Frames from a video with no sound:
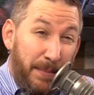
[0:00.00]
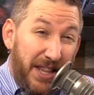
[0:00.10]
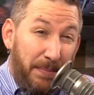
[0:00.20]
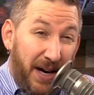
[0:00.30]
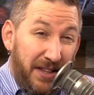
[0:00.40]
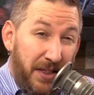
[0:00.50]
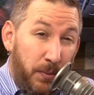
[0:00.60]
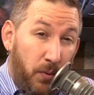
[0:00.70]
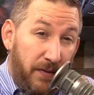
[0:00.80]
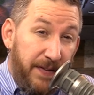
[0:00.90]
of the Month,
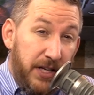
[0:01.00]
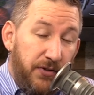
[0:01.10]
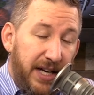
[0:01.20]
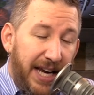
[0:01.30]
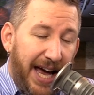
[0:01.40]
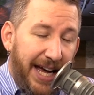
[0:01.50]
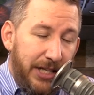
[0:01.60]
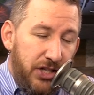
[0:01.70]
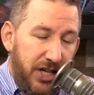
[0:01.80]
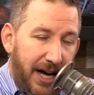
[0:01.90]
we're featuring a
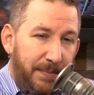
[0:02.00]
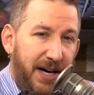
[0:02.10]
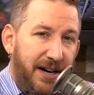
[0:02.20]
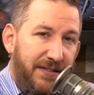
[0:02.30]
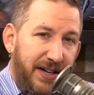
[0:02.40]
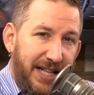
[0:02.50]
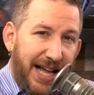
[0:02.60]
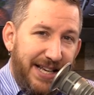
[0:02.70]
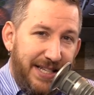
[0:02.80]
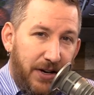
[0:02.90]
gem of a
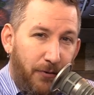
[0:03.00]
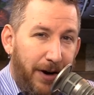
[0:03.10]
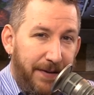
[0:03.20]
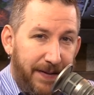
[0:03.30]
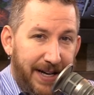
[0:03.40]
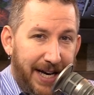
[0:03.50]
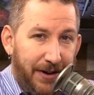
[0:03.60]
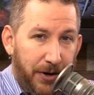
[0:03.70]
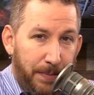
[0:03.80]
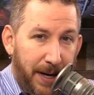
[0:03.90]
classic, Reef
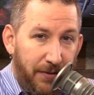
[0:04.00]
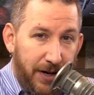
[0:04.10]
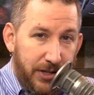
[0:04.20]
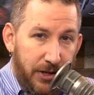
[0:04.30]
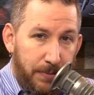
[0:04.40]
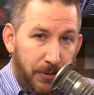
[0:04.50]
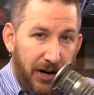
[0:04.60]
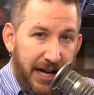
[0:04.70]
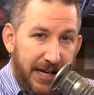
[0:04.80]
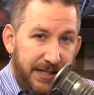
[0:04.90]
Encounter by Richard
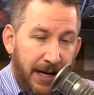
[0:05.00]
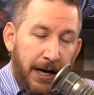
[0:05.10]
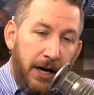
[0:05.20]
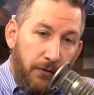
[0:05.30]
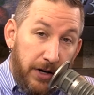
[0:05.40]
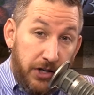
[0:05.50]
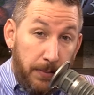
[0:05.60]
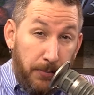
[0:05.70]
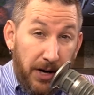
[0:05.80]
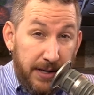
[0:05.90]
Breese.
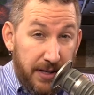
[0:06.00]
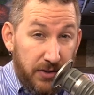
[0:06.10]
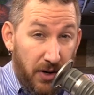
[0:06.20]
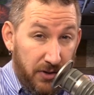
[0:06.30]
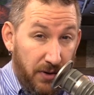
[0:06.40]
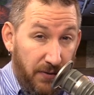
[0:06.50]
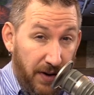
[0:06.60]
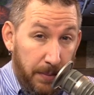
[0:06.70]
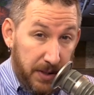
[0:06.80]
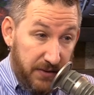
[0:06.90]
Richard Breese is also
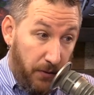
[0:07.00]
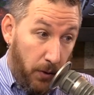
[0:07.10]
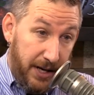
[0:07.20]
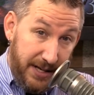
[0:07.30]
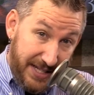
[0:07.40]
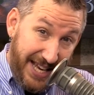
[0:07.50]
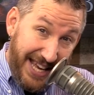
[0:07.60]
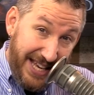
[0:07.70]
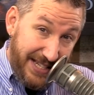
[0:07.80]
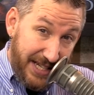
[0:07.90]
famous for his
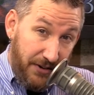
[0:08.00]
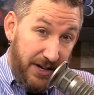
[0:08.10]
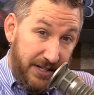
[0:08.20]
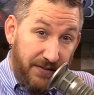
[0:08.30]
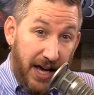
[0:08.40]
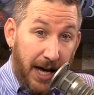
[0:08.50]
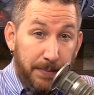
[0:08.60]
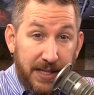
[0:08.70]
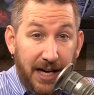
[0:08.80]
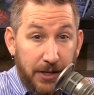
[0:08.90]
Key series of
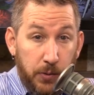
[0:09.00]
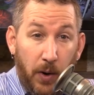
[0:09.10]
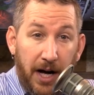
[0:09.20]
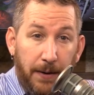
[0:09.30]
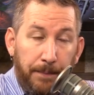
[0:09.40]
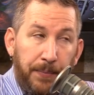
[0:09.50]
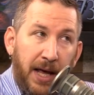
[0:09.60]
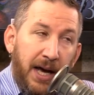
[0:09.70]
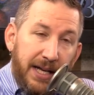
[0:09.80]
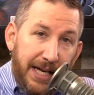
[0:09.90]
games as well.
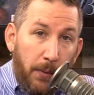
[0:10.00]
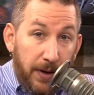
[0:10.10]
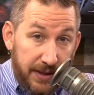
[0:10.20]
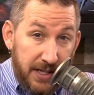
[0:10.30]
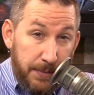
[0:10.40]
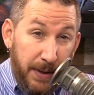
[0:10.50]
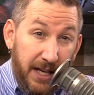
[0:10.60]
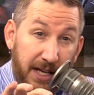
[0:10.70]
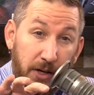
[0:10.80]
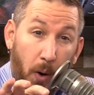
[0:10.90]
Now, with this
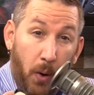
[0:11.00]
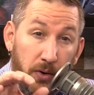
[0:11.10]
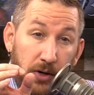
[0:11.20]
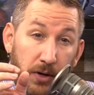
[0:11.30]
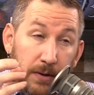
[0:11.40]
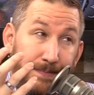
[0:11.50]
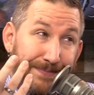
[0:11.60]
being an older,